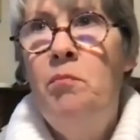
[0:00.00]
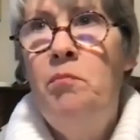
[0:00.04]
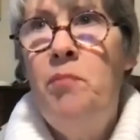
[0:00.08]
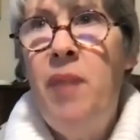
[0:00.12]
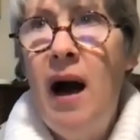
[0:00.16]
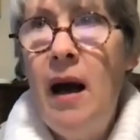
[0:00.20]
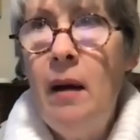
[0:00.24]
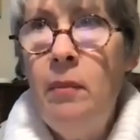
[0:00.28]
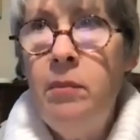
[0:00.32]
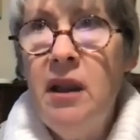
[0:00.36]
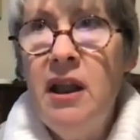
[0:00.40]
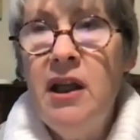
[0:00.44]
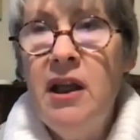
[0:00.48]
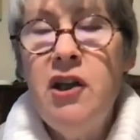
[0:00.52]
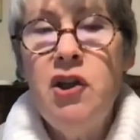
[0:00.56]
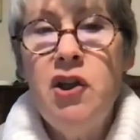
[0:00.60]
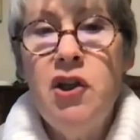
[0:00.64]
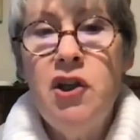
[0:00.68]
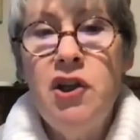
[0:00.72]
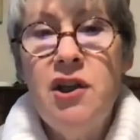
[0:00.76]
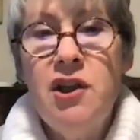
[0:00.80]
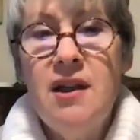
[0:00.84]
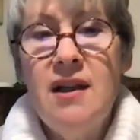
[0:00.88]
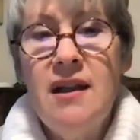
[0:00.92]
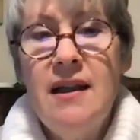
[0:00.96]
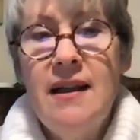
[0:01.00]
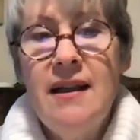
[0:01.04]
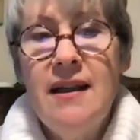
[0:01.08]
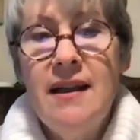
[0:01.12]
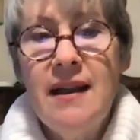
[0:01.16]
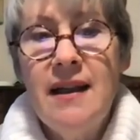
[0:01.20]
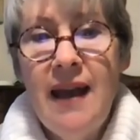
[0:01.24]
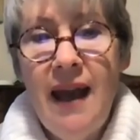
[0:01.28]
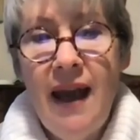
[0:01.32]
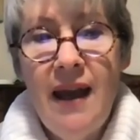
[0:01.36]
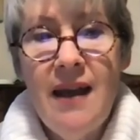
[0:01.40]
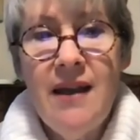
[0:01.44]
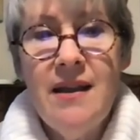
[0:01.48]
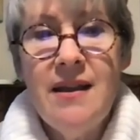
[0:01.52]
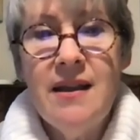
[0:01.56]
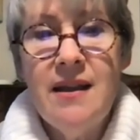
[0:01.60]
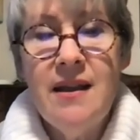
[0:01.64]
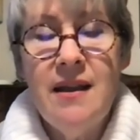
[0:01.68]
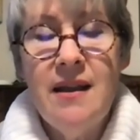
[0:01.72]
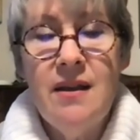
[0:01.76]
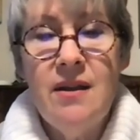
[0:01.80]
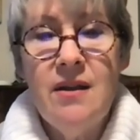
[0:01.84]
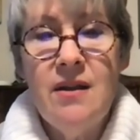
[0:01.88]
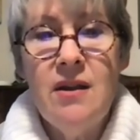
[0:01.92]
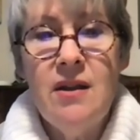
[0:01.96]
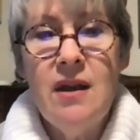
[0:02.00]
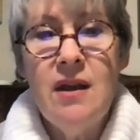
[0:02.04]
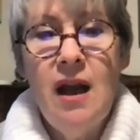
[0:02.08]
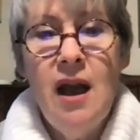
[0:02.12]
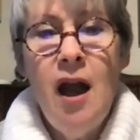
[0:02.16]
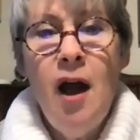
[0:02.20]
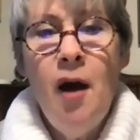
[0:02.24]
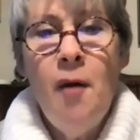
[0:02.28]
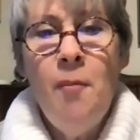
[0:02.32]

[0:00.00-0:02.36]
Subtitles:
published cases,